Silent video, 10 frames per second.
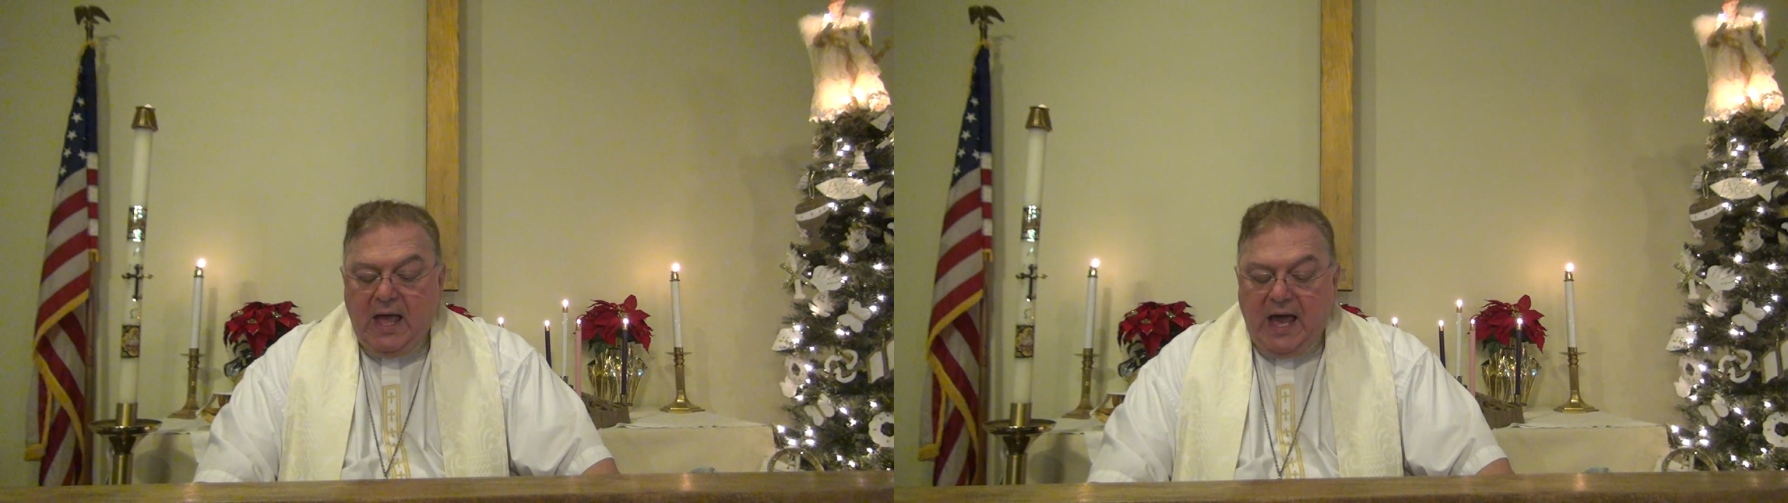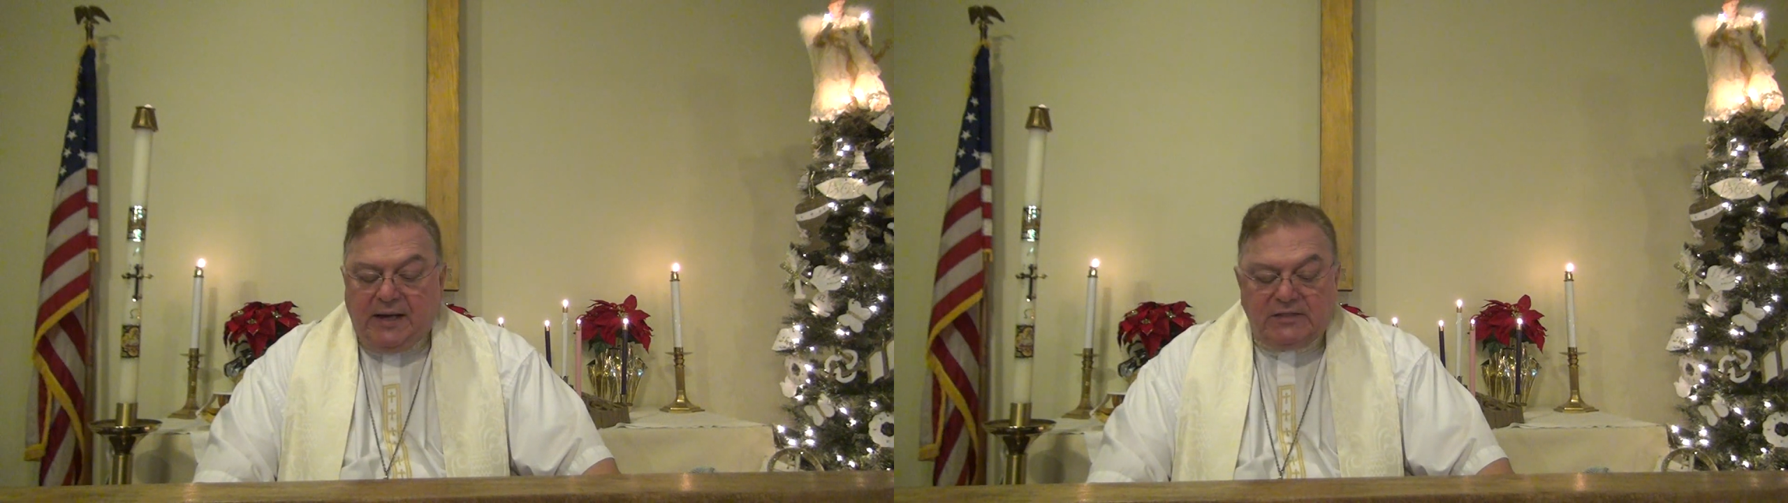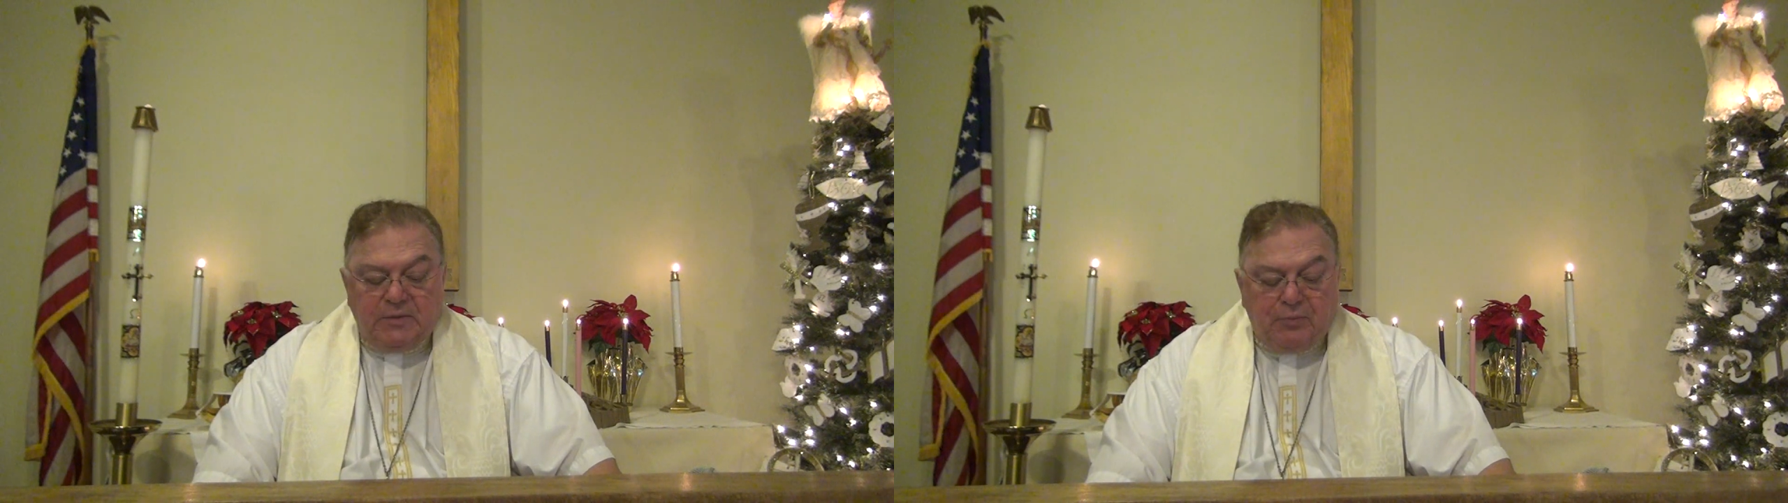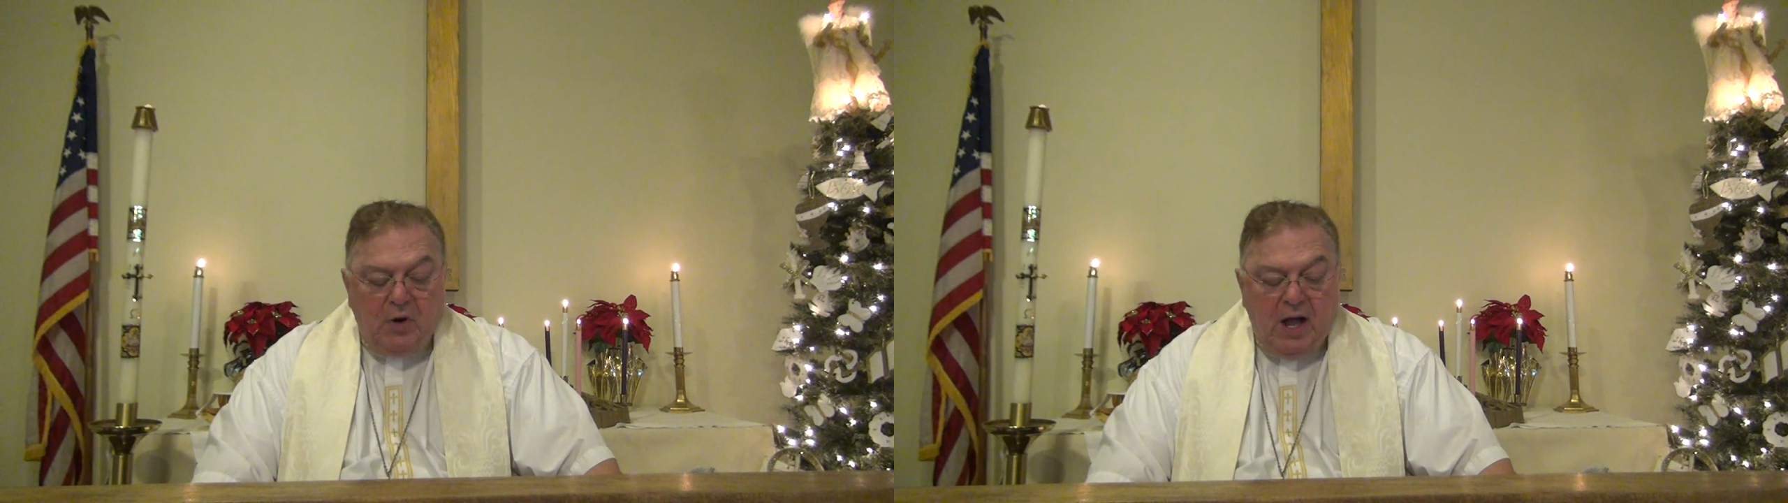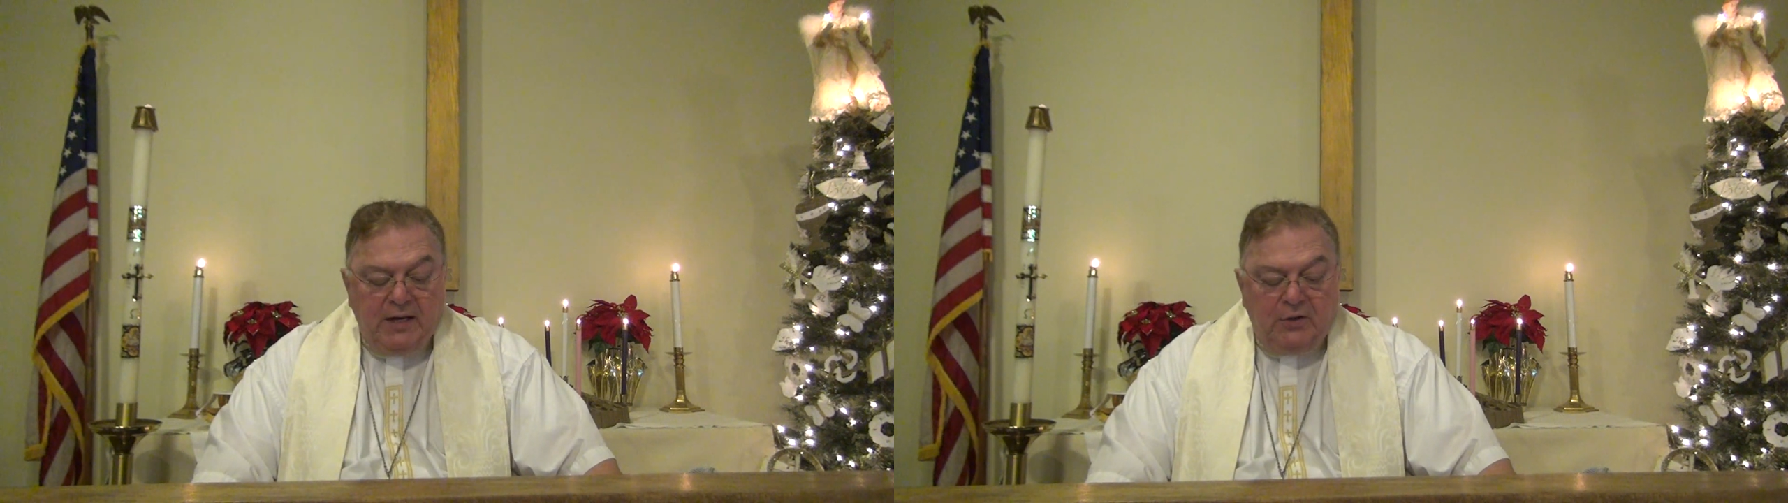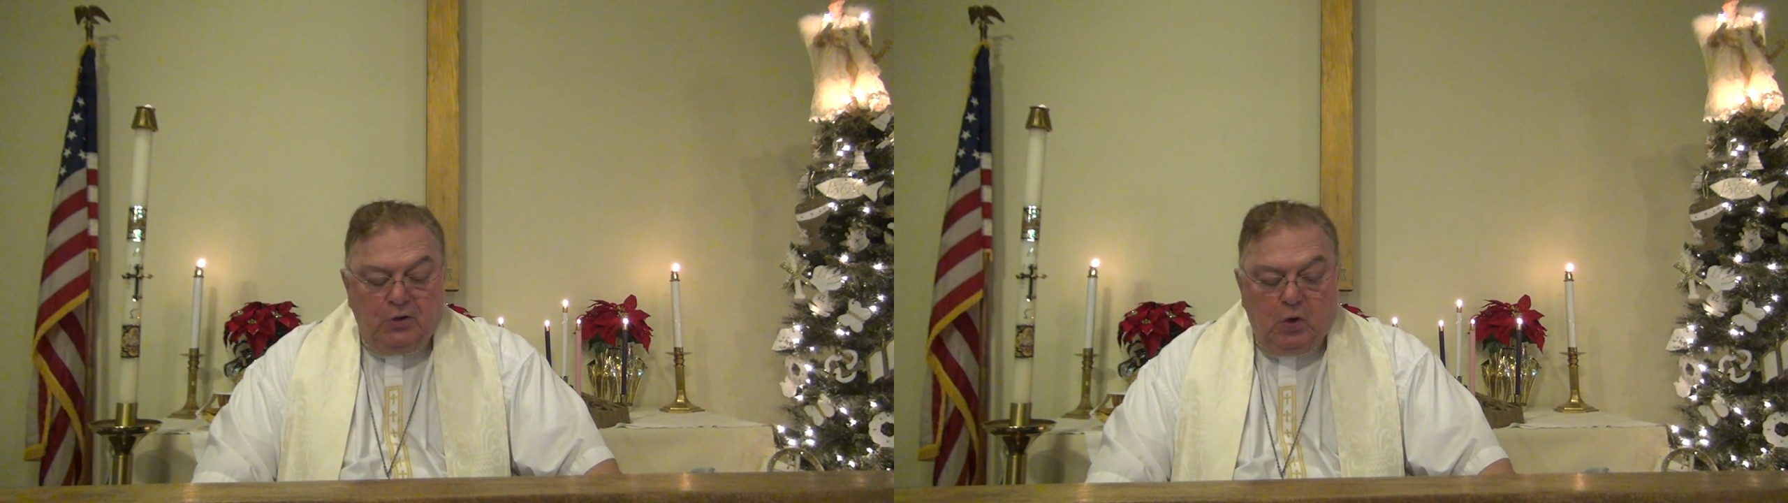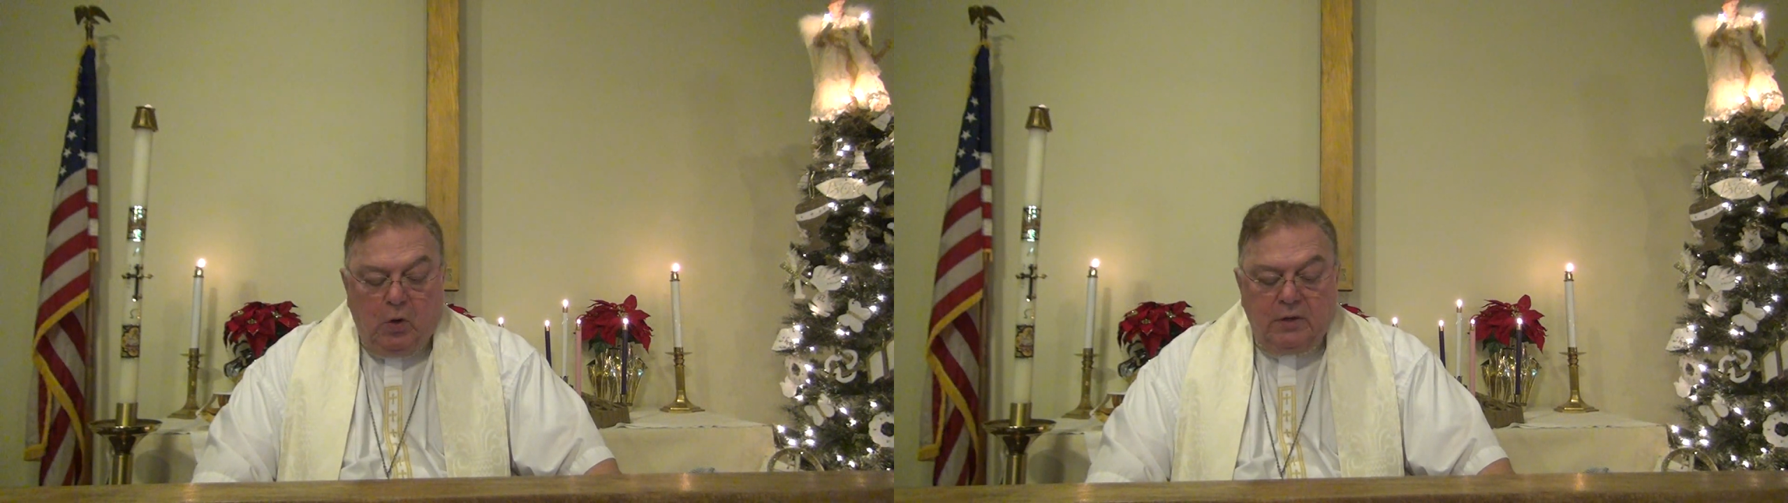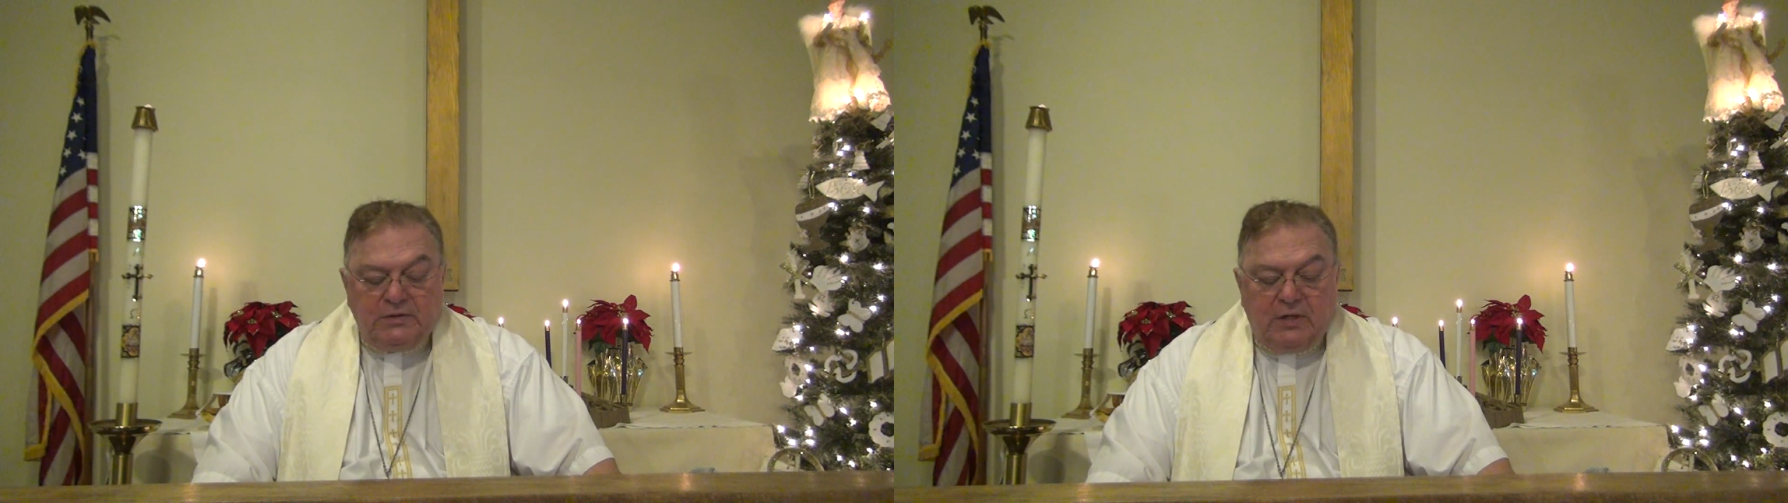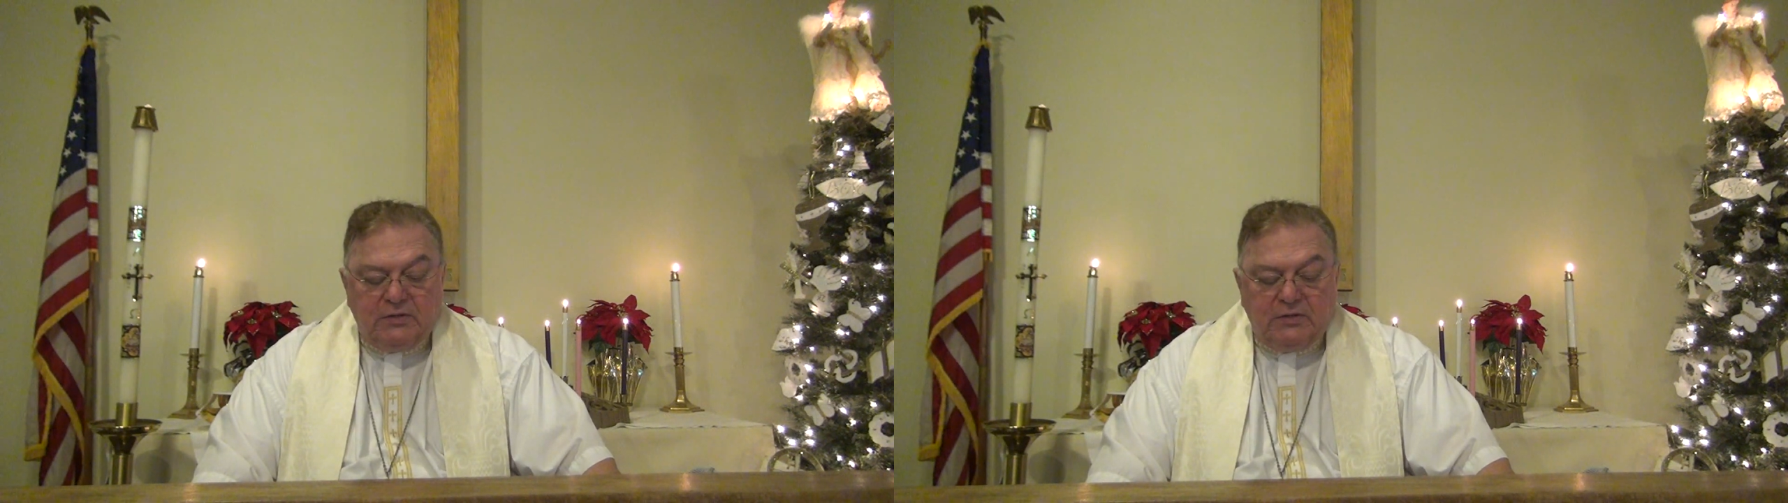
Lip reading: and as a bride adorns